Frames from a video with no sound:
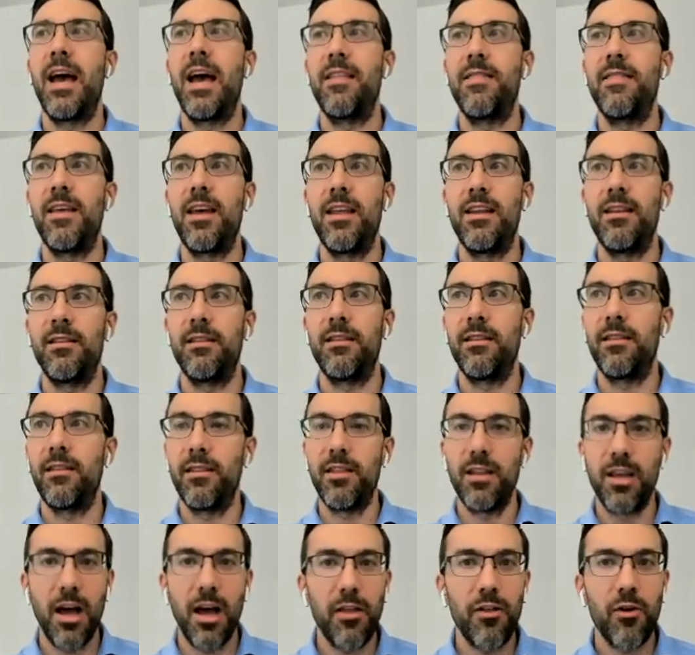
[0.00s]
And then
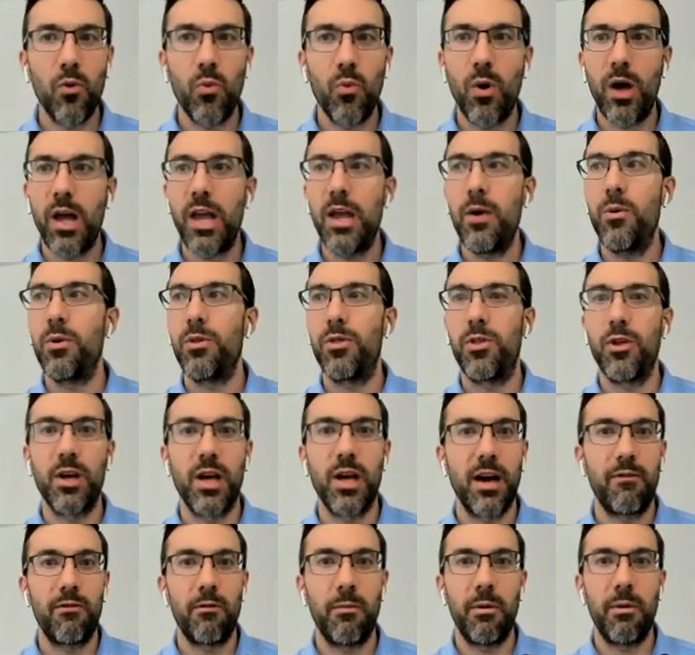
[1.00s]
the other way with the
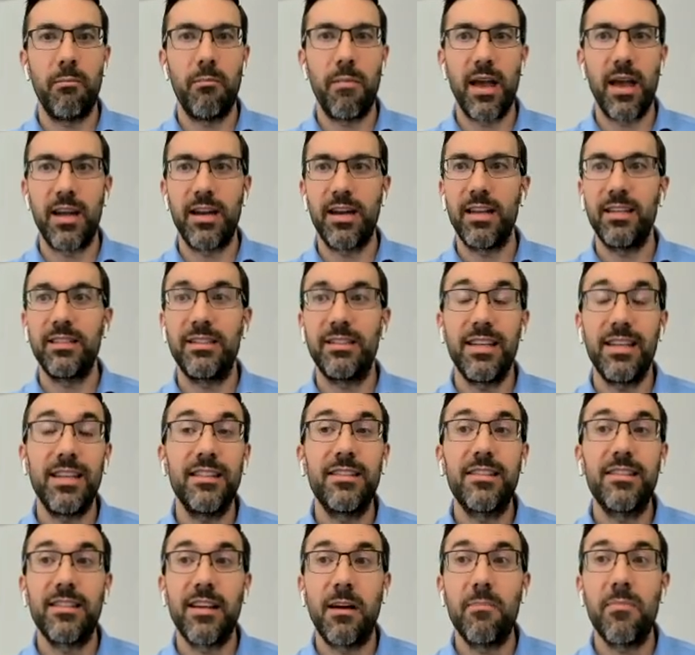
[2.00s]
government mandates
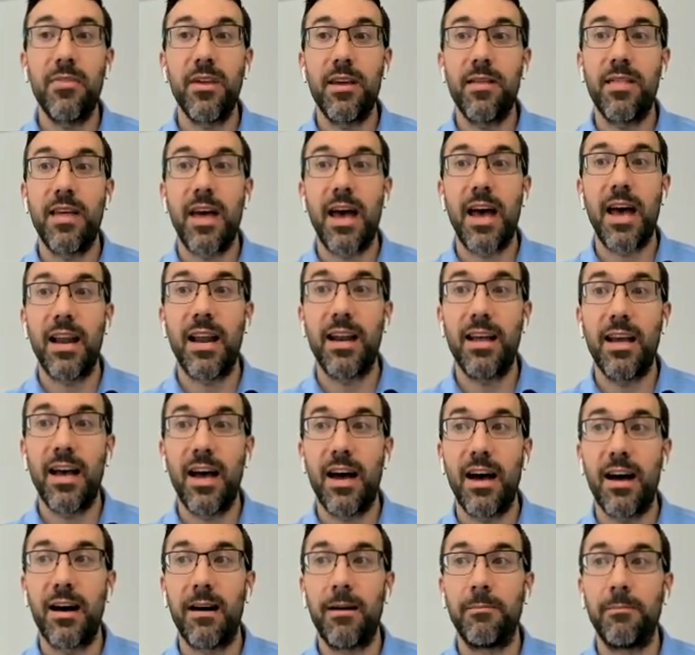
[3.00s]
is something that
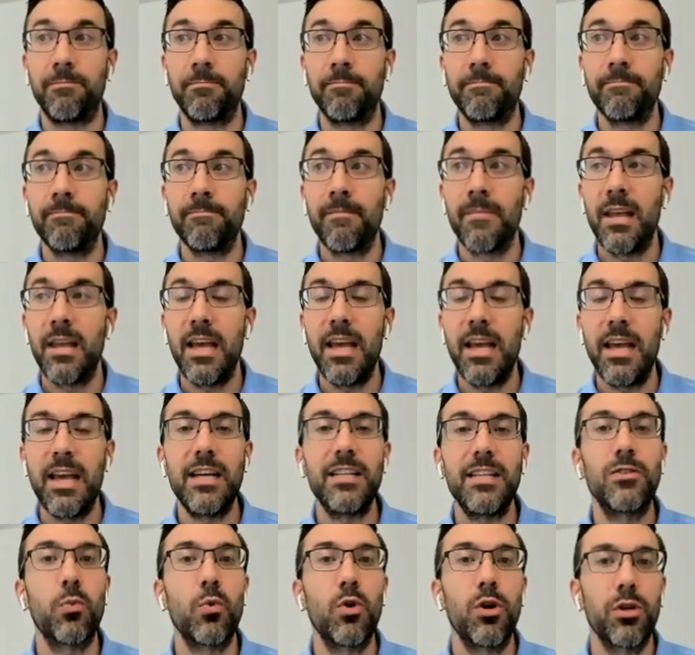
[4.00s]

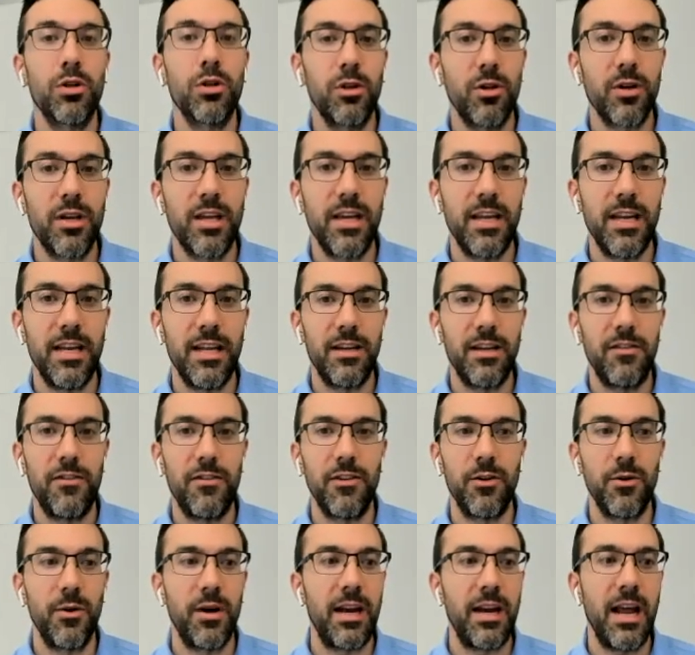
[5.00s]
is worth looking
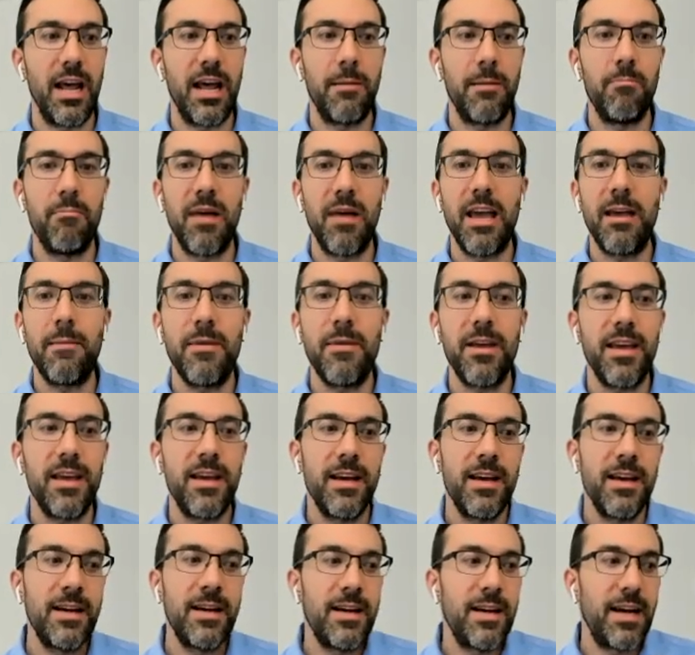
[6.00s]
into. And
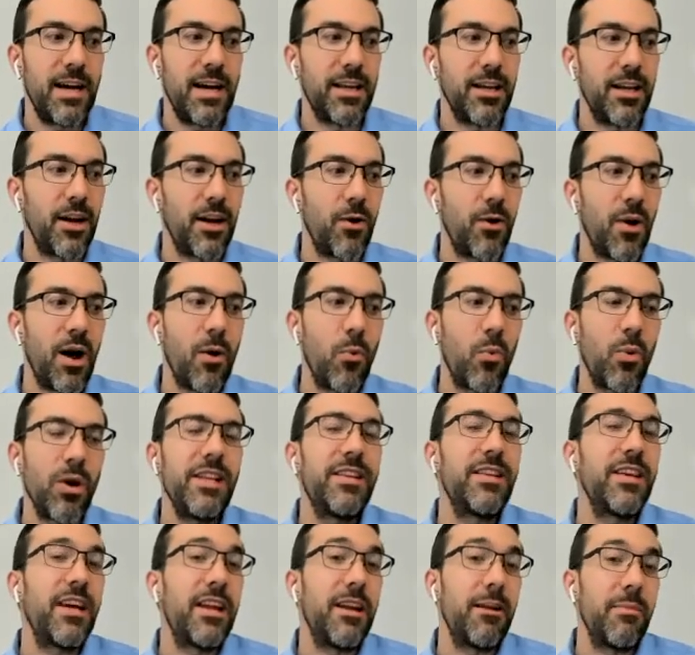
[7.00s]
maybe,
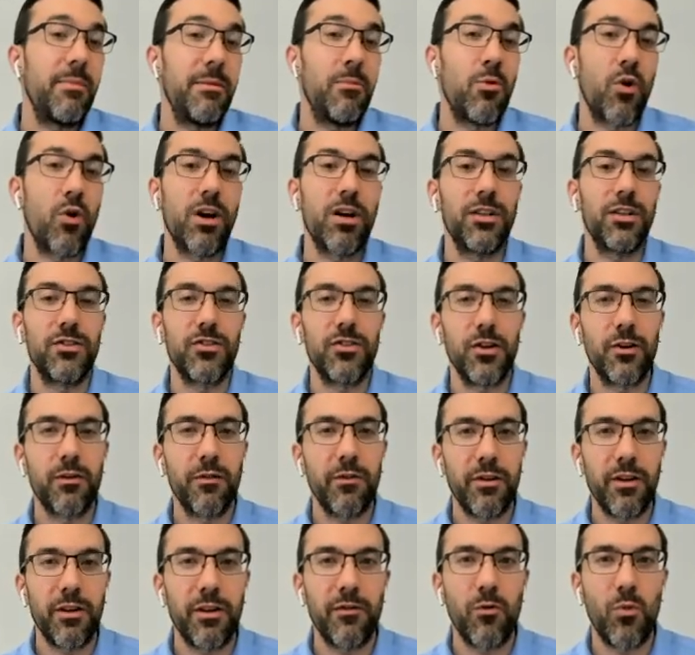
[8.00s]
we tend to be more
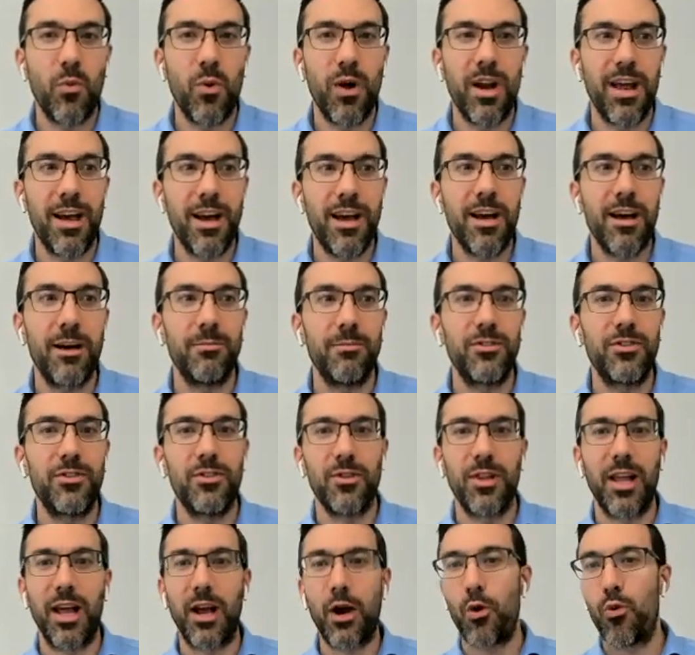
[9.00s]
conservative when it comes
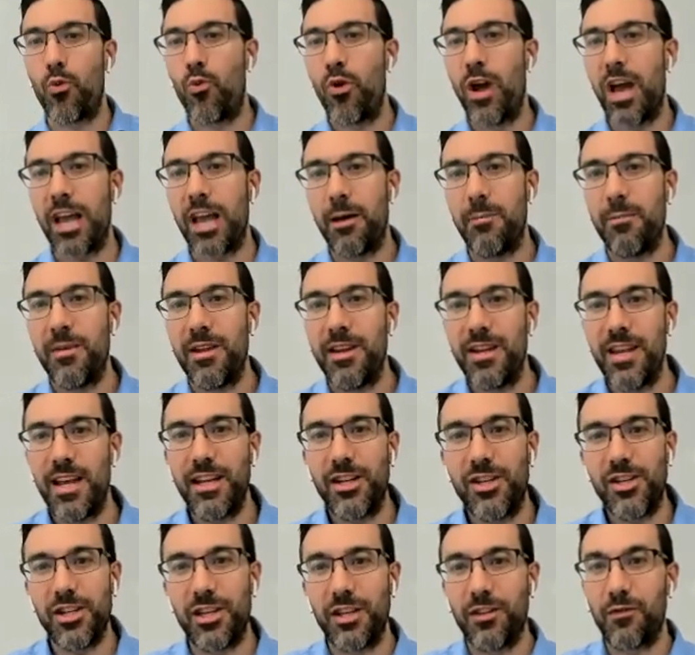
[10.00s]
to like
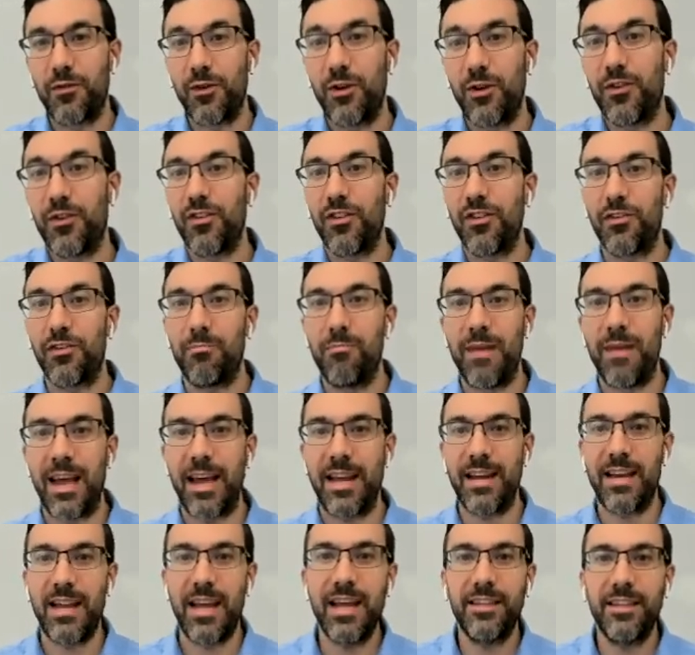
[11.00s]
recommendations versus
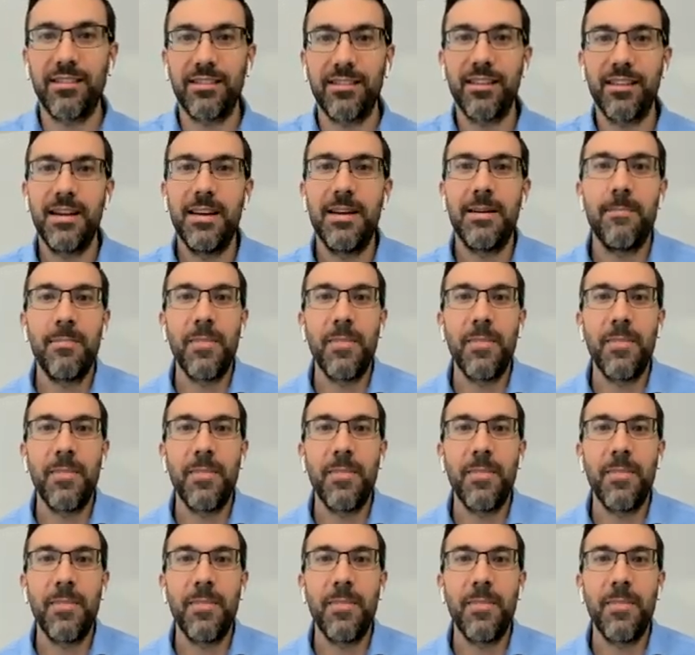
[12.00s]
mandates.